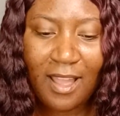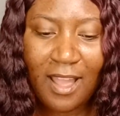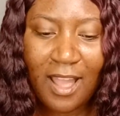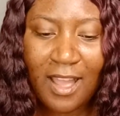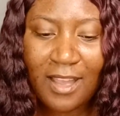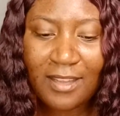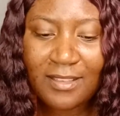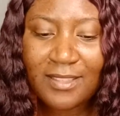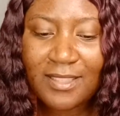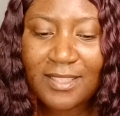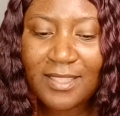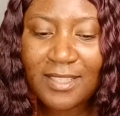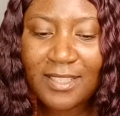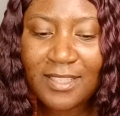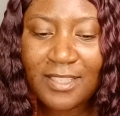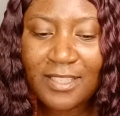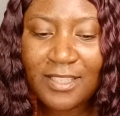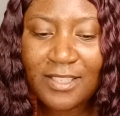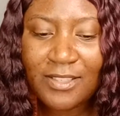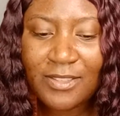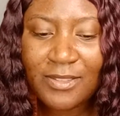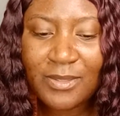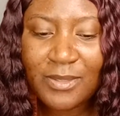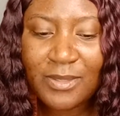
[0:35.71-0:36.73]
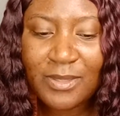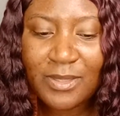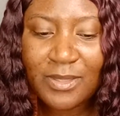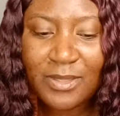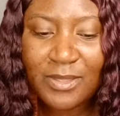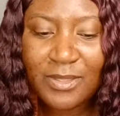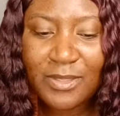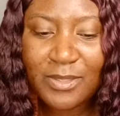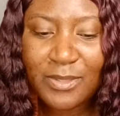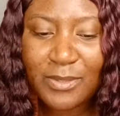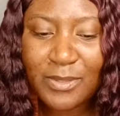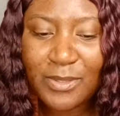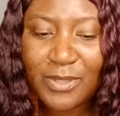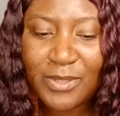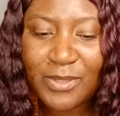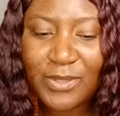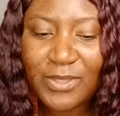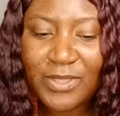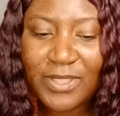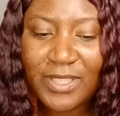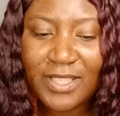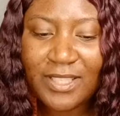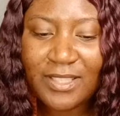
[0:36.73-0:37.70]
asking you to
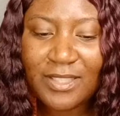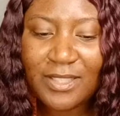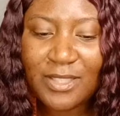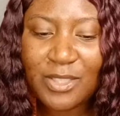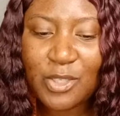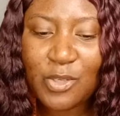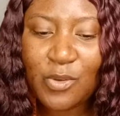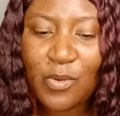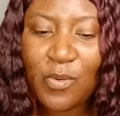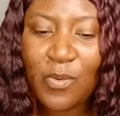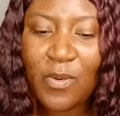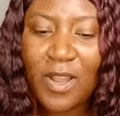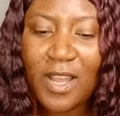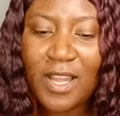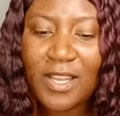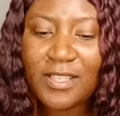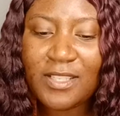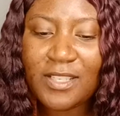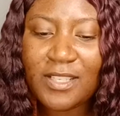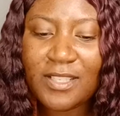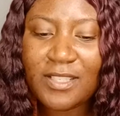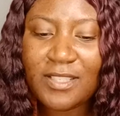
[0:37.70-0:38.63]
do is to watch